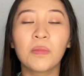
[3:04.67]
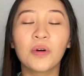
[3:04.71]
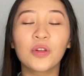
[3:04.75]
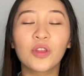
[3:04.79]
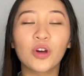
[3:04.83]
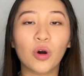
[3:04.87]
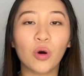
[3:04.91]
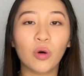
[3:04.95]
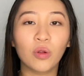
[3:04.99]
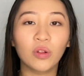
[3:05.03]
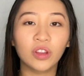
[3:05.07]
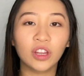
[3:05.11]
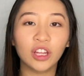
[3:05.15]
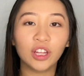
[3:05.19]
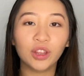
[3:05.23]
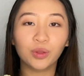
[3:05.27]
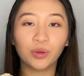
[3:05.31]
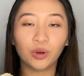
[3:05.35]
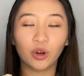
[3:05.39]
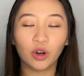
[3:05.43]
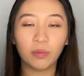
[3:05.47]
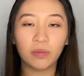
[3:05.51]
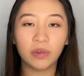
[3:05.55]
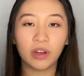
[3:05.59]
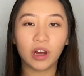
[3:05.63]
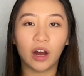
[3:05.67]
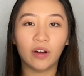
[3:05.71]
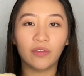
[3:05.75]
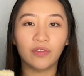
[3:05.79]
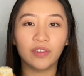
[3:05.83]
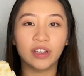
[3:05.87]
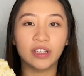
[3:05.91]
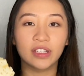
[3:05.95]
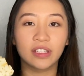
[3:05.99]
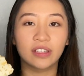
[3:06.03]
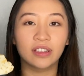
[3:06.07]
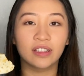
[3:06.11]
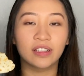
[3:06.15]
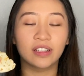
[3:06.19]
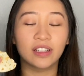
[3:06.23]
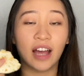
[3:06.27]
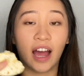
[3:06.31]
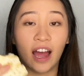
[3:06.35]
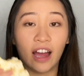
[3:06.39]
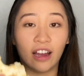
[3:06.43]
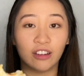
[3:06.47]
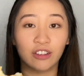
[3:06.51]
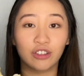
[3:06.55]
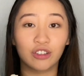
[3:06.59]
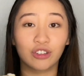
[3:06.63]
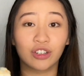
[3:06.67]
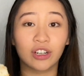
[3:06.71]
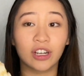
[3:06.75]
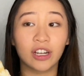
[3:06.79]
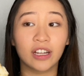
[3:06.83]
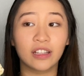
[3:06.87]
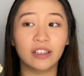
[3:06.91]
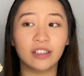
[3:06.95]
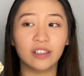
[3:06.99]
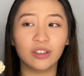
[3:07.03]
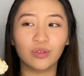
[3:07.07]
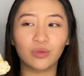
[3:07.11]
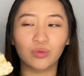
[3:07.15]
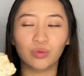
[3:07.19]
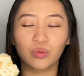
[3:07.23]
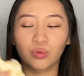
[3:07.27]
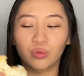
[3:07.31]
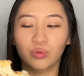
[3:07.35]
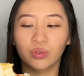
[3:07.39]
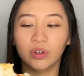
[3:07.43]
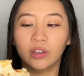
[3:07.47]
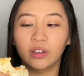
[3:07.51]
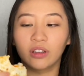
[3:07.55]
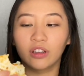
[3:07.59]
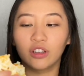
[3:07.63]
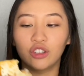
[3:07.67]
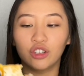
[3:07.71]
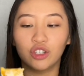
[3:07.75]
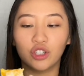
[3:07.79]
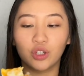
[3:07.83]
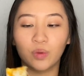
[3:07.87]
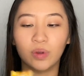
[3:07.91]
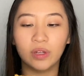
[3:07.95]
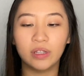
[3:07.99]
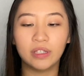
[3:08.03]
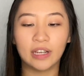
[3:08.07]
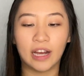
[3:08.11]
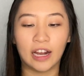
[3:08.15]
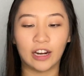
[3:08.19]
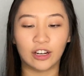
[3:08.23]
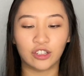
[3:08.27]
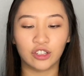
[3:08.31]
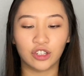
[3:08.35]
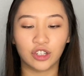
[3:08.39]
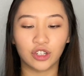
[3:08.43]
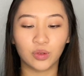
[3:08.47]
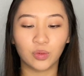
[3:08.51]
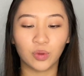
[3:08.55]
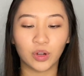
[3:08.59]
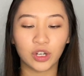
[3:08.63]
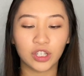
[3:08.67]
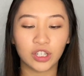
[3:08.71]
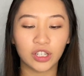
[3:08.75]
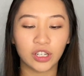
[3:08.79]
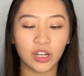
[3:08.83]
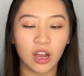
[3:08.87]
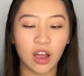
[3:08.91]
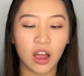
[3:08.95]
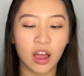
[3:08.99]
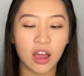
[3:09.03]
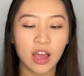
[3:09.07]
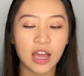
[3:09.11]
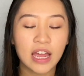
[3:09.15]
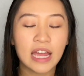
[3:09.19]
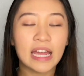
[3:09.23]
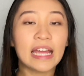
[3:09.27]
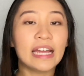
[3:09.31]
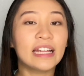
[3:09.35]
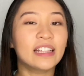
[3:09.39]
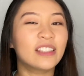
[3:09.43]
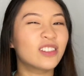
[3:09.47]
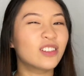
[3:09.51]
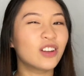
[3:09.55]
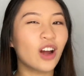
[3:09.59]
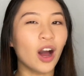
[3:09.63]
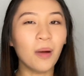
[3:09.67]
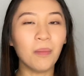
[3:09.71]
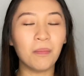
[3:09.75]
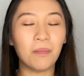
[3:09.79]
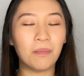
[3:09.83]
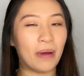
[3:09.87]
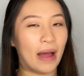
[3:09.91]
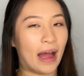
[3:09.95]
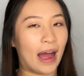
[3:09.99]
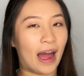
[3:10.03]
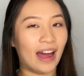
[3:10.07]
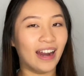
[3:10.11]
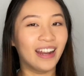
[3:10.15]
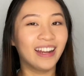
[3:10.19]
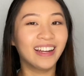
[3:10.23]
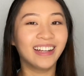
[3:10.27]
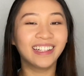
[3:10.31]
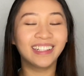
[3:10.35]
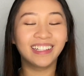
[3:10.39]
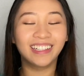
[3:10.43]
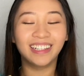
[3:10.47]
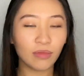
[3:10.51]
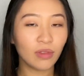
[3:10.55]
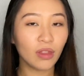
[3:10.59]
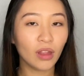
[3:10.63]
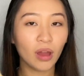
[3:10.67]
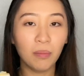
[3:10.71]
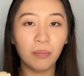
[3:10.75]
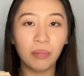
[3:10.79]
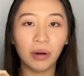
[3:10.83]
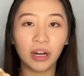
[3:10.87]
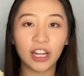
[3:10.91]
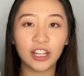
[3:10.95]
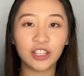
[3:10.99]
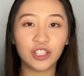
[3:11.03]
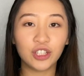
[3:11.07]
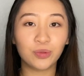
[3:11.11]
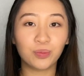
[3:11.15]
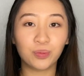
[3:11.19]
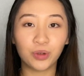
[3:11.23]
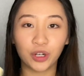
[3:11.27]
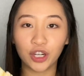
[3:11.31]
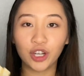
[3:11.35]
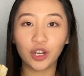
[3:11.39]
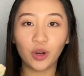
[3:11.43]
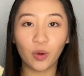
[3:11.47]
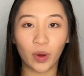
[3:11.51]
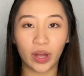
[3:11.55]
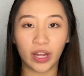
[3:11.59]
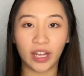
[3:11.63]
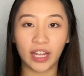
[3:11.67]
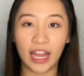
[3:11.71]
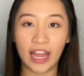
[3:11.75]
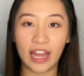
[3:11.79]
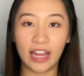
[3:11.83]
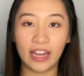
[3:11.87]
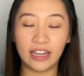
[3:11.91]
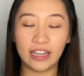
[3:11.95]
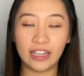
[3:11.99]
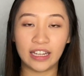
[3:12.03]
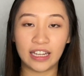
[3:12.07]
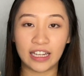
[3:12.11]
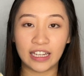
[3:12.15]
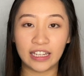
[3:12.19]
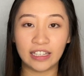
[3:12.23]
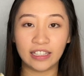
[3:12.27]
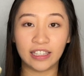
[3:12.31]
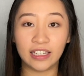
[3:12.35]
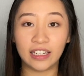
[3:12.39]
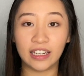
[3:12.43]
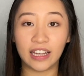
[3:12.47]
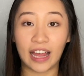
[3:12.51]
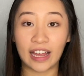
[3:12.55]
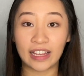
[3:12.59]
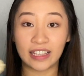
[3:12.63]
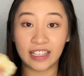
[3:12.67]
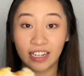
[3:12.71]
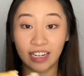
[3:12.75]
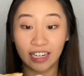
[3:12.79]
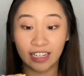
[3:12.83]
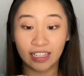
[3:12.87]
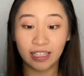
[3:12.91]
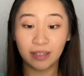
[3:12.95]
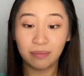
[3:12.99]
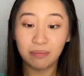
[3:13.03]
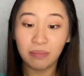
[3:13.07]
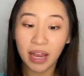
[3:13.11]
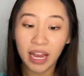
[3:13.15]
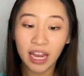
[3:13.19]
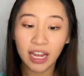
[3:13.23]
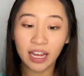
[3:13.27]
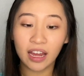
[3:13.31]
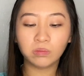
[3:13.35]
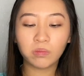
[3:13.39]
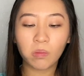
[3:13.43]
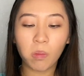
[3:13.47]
But the only thing throwing me off is the texture. It's a really chewy texture, which it's not bad, but it's a pretty quick and easy quesadilla to make.